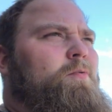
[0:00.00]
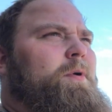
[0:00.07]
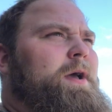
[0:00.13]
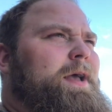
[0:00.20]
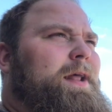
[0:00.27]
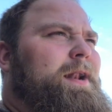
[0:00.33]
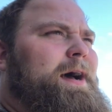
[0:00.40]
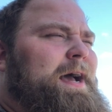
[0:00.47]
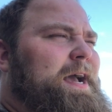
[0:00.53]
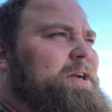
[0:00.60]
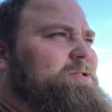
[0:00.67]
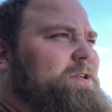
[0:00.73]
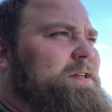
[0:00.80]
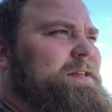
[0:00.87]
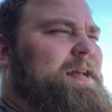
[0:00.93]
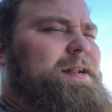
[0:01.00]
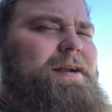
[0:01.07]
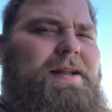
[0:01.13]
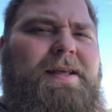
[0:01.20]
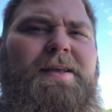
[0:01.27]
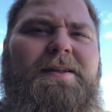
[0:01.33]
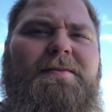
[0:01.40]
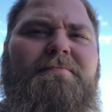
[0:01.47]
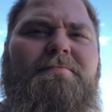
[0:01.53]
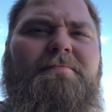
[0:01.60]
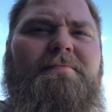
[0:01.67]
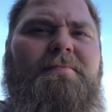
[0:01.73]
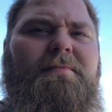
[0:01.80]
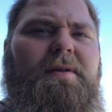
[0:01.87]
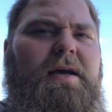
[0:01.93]
when I actually send it in,
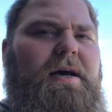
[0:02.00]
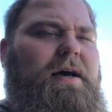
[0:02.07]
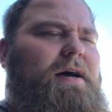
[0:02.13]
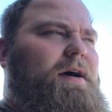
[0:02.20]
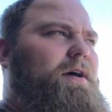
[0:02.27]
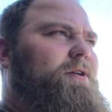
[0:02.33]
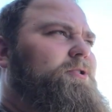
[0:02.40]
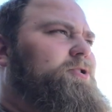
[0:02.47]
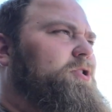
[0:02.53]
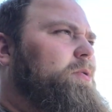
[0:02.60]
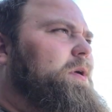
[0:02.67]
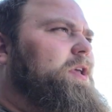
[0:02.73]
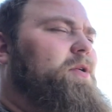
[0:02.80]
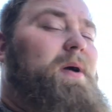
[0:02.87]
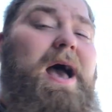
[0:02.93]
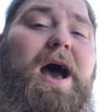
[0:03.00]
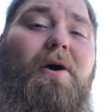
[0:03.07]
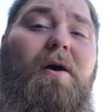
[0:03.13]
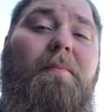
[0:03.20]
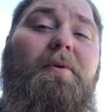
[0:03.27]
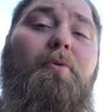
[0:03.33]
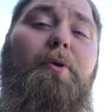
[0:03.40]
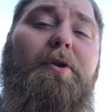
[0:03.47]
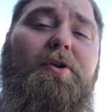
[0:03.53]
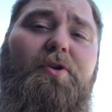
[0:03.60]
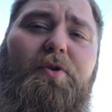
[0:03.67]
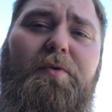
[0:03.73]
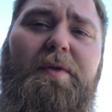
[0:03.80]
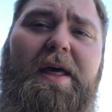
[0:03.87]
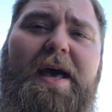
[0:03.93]
showing you how I'm going to
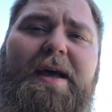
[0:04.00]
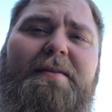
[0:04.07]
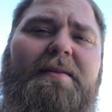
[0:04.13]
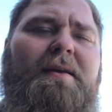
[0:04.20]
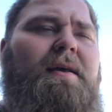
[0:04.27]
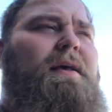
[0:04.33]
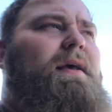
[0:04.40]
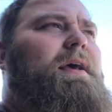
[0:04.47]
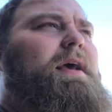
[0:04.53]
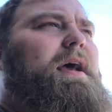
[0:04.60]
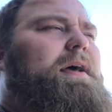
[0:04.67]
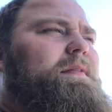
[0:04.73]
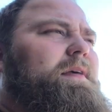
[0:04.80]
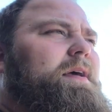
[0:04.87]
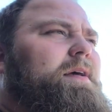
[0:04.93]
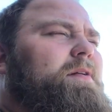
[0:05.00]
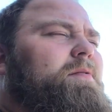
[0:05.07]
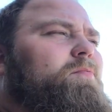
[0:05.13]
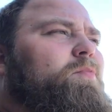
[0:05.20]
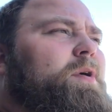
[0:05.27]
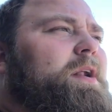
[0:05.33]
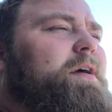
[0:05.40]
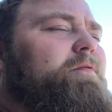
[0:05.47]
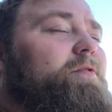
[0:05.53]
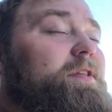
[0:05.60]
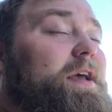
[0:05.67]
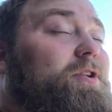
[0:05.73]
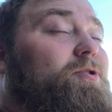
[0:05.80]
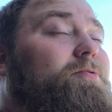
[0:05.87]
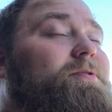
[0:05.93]
do that, and then whenever
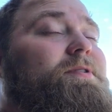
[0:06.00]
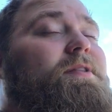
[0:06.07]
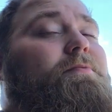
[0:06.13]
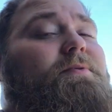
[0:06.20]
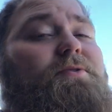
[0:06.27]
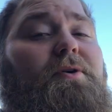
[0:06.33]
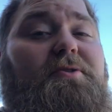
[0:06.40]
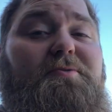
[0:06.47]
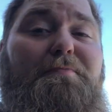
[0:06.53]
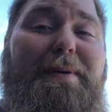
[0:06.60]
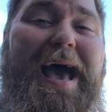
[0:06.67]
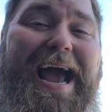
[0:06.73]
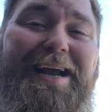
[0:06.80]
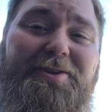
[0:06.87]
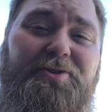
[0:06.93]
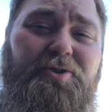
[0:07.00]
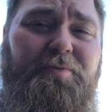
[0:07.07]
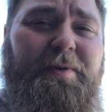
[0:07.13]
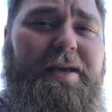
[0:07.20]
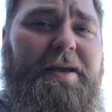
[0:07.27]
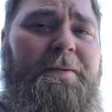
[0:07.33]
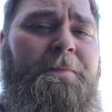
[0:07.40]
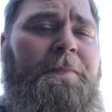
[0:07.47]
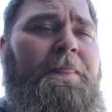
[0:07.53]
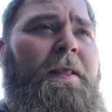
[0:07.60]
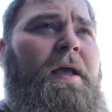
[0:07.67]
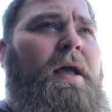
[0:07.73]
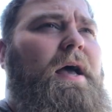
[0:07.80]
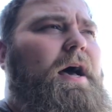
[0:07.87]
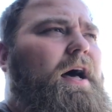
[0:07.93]
they do send the results back to me,
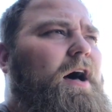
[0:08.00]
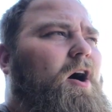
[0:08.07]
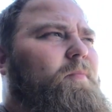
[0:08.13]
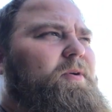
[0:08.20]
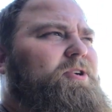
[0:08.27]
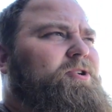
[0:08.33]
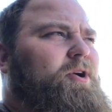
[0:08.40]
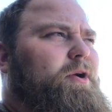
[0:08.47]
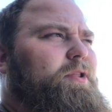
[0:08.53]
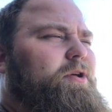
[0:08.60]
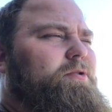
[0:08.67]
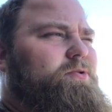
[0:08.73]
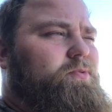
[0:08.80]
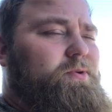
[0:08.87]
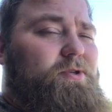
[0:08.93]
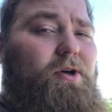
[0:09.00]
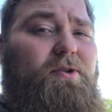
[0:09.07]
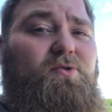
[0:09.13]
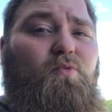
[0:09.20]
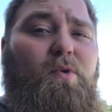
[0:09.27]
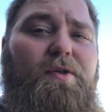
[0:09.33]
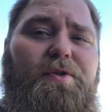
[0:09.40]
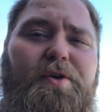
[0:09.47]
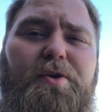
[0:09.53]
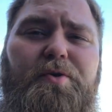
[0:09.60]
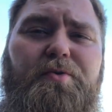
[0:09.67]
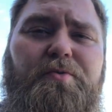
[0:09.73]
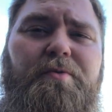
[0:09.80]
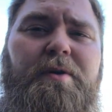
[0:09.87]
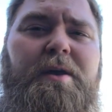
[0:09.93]
I'll be sharing those results with
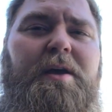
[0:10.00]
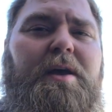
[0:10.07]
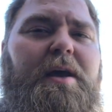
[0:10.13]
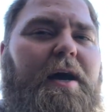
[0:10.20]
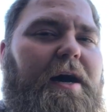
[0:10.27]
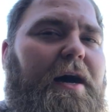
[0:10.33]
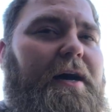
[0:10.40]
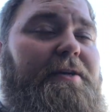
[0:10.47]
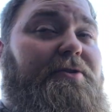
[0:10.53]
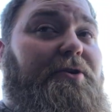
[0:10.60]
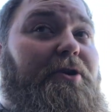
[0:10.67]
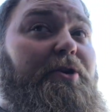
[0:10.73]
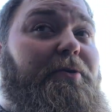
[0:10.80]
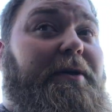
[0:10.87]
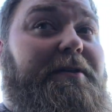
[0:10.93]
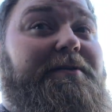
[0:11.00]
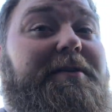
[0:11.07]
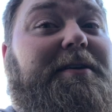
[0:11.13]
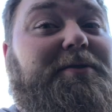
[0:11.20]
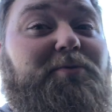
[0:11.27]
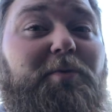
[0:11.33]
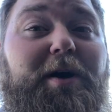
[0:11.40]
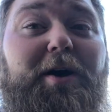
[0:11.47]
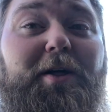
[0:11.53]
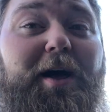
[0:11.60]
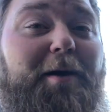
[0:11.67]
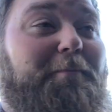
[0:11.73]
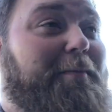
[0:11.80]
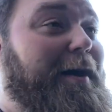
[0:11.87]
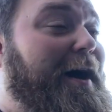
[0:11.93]
you so you can see as well.
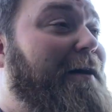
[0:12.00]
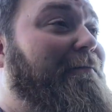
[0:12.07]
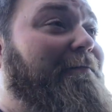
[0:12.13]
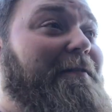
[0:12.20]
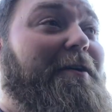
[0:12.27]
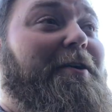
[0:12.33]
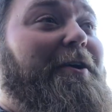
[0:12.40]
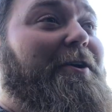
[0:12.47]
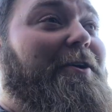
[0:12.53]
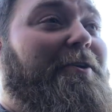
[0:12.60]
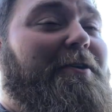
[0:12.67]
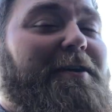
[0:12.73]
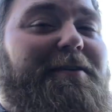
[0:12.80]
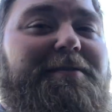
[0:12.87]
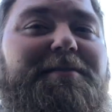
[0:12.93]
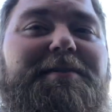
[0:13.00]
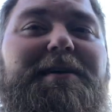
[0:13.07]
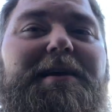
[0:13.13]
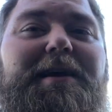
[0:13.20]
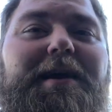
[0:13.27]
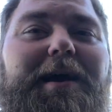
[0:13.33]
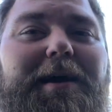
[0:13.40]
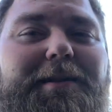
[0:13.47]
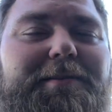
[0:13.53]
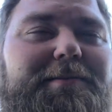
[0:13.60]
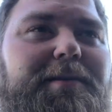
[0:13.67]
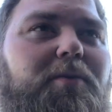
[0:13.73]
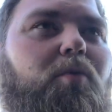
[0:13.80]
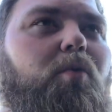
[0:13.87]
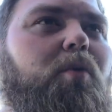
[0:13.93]
I'm very curious to
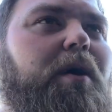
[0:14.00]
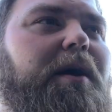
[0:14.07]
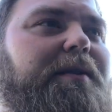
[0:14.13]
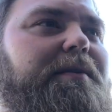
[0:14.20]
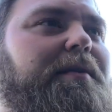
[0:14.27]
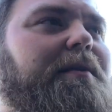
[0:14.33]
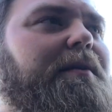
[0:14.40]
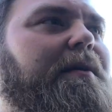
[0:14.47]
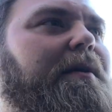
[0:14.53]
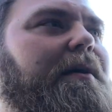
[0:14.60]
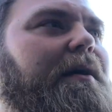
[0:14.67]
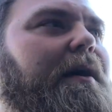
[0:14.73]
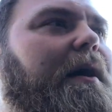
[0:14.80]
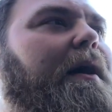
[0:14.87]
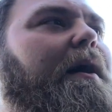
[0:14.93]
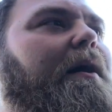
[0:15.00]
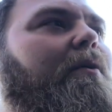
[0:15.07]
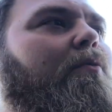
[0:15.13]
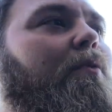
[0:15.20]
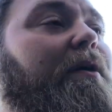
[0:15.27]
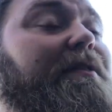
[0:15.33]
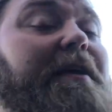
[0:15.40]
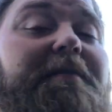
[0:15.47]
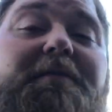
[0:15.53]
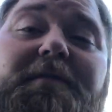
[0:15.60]
see what they